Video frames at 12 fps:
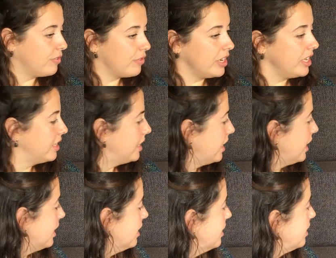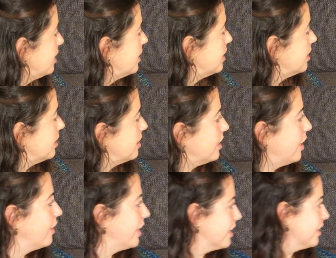funny thing is,
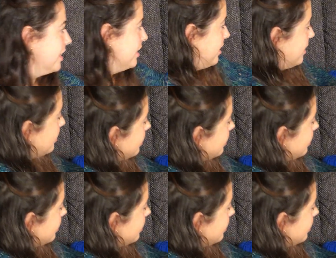oh there it is.